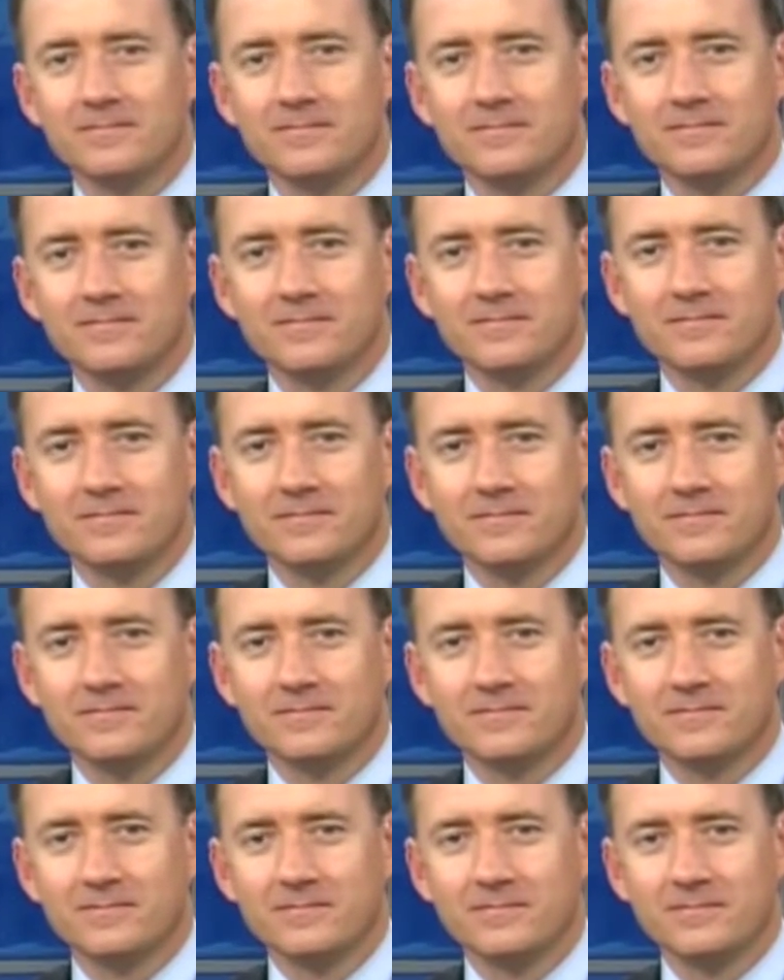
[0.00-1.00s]

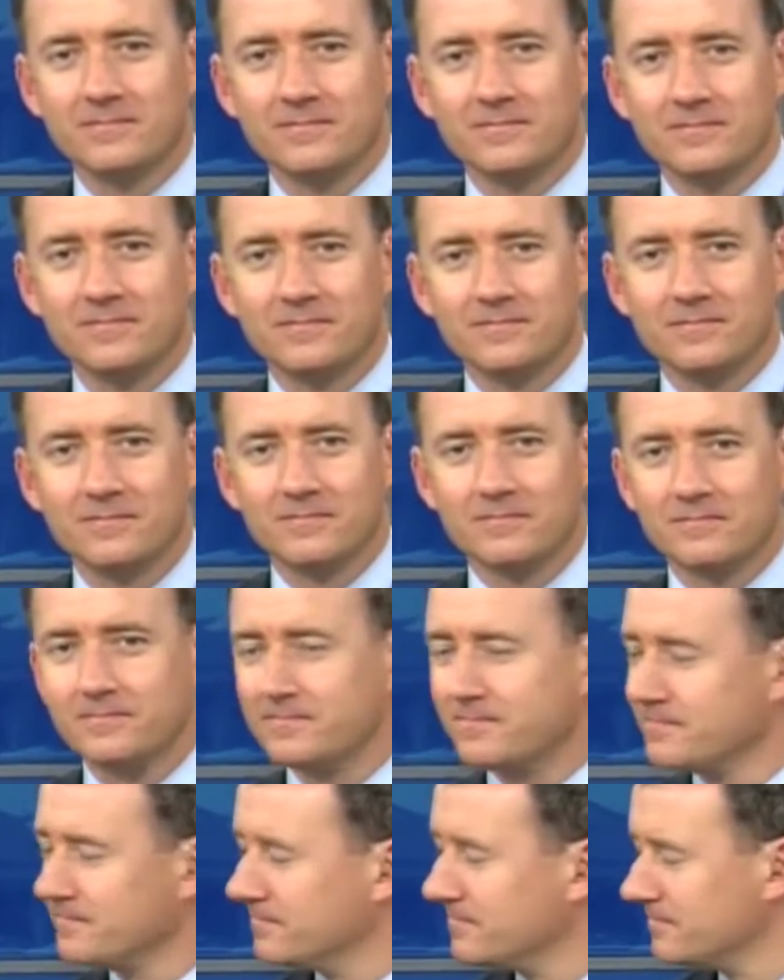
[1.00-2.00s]

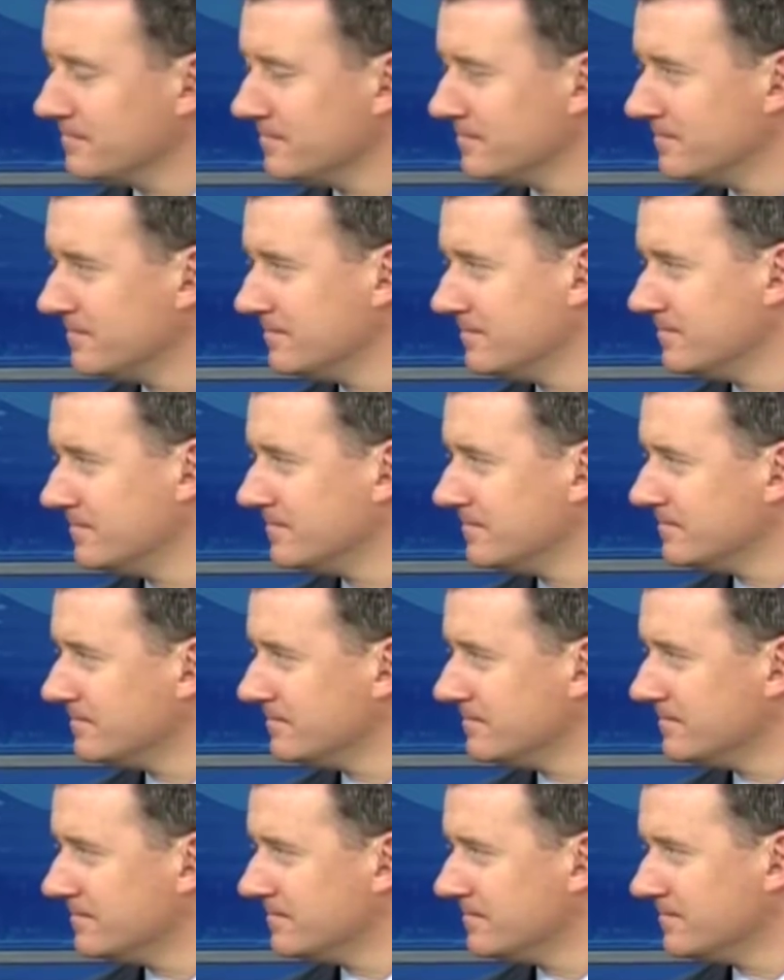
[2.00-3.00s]

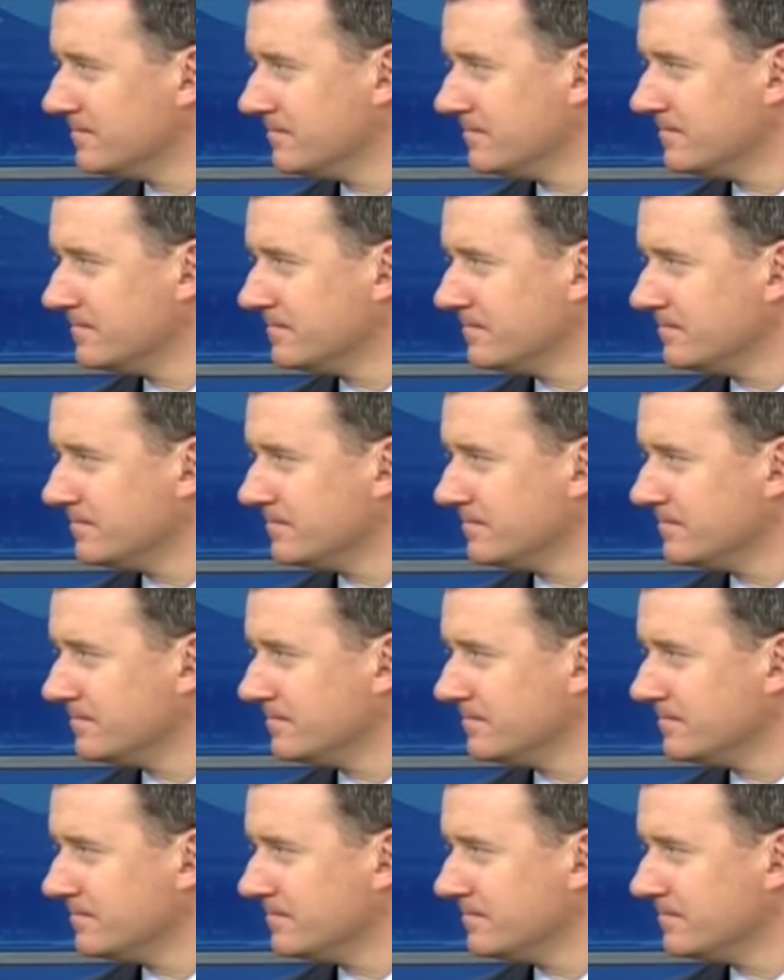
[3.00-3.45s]
This person isn't speaking.